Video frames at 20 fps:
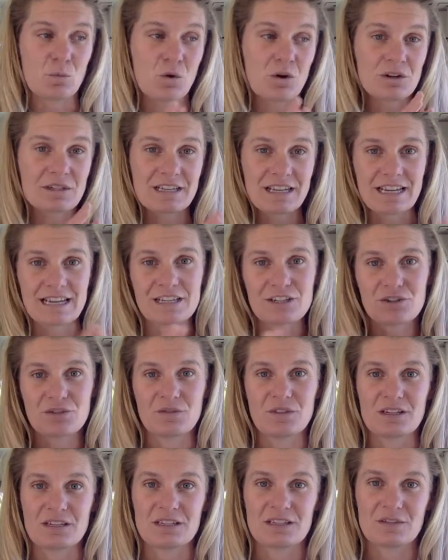What do each
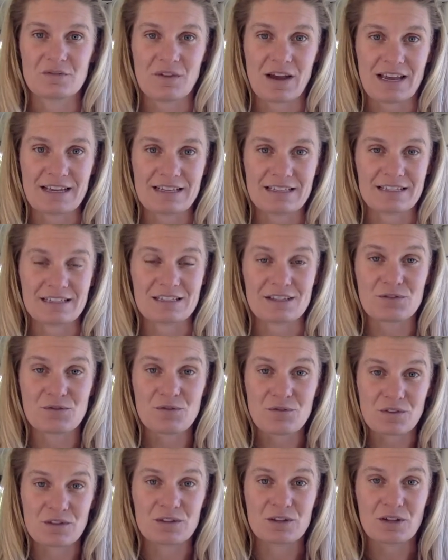of these phases
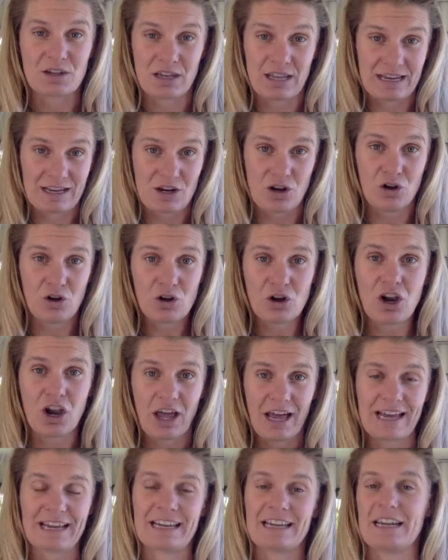look
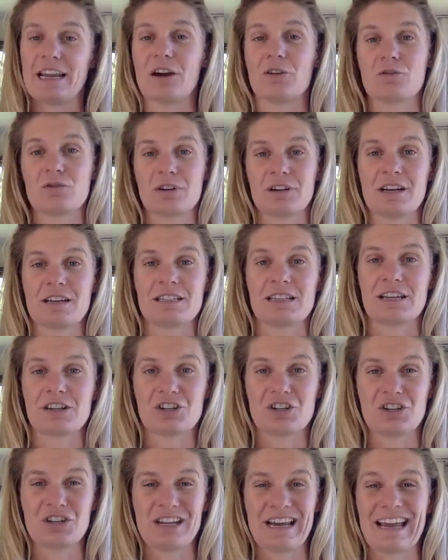like in our
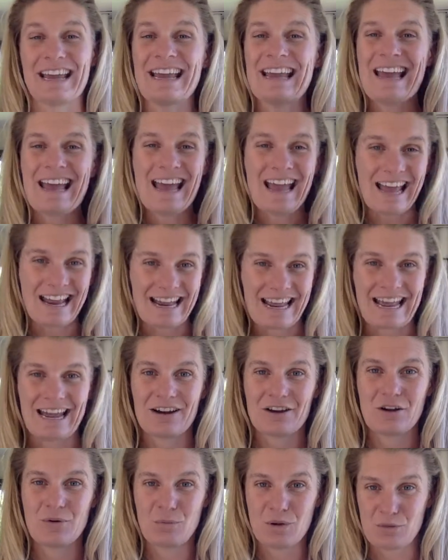organization today? And
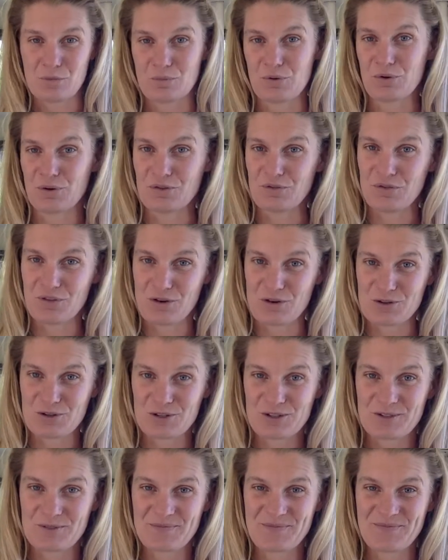how can we improve
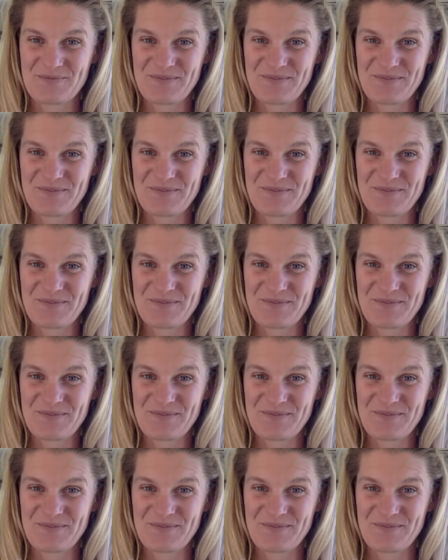those?